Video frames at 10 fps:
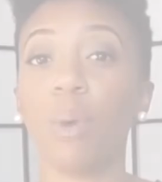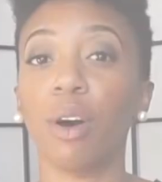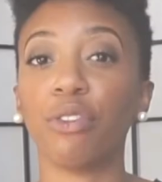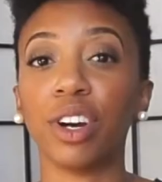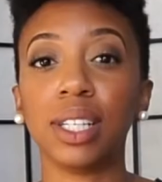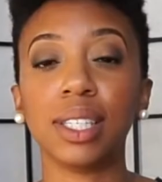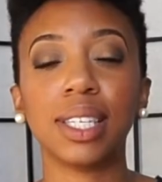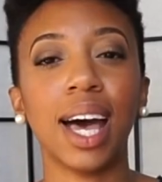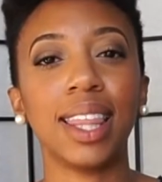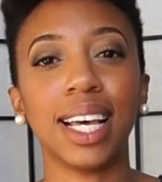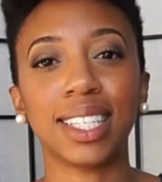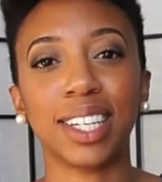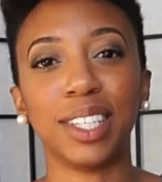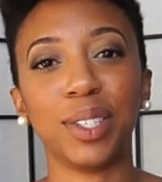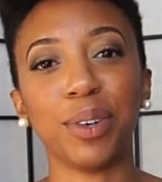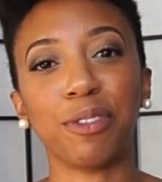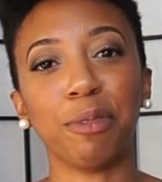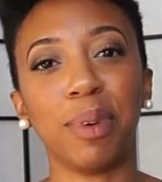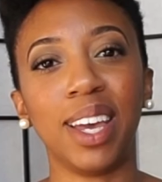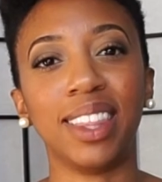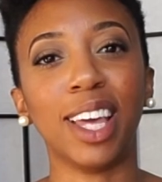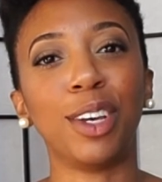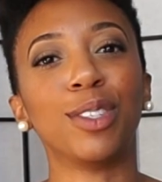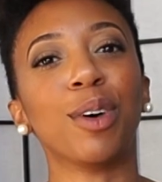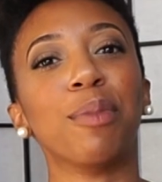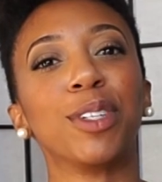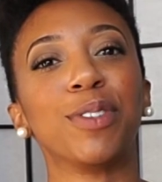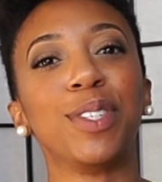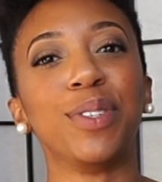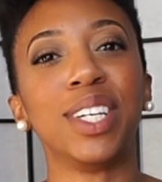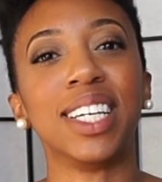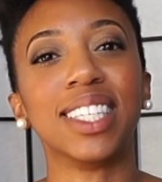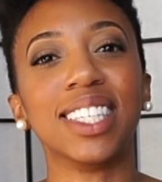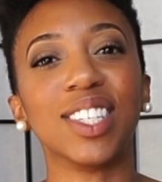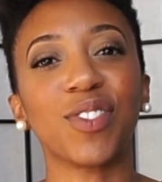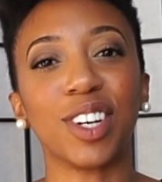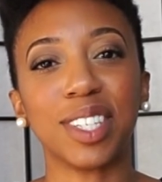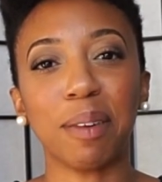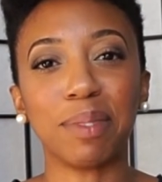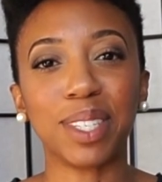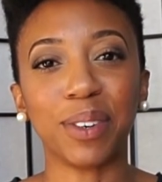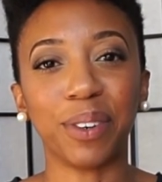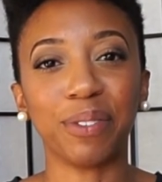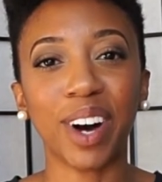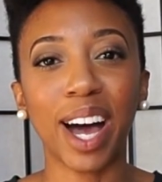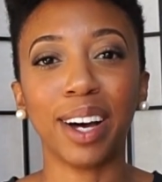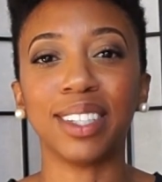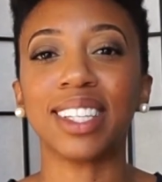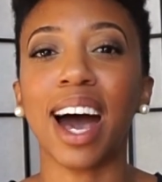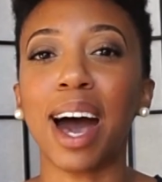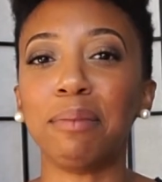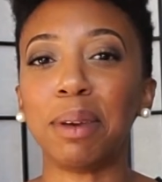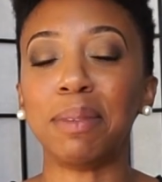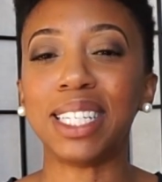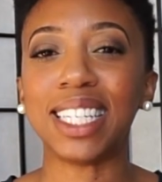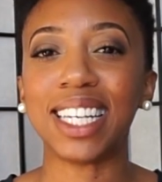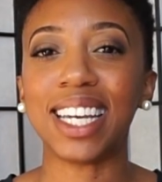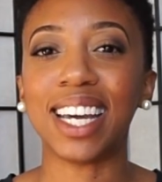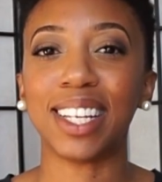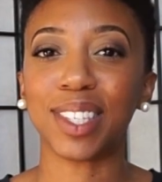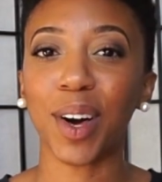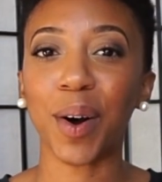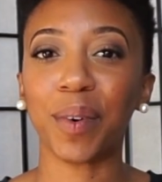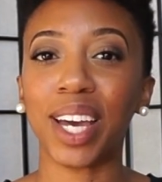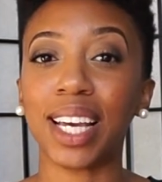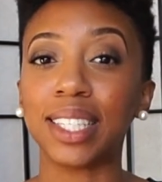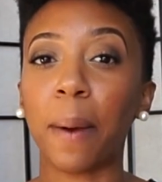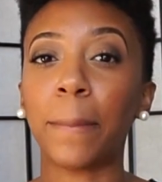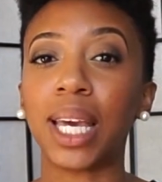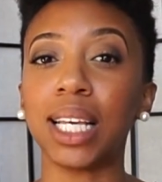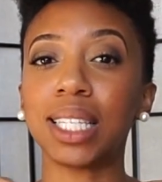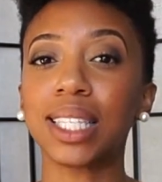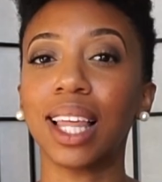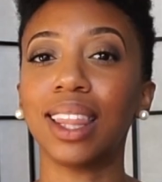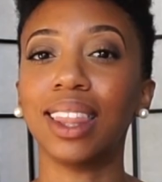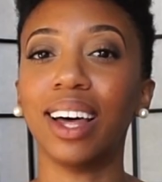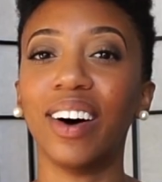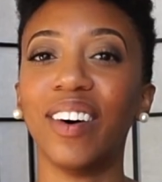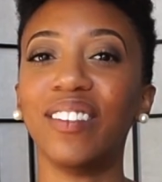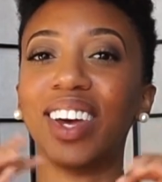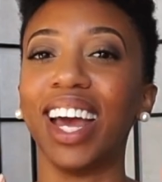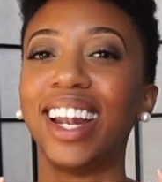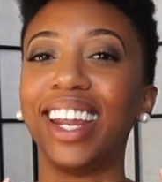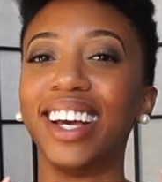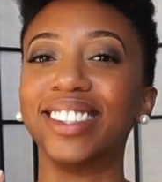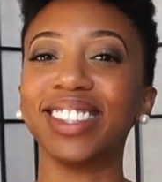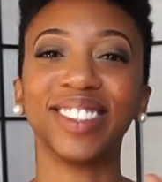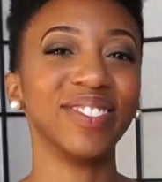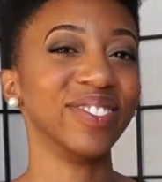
Well, friends, that's gonna do it for me. Thank you so much for tuning into this first episode of Files. I'm Mimi D, and as always, peace, love, and nails.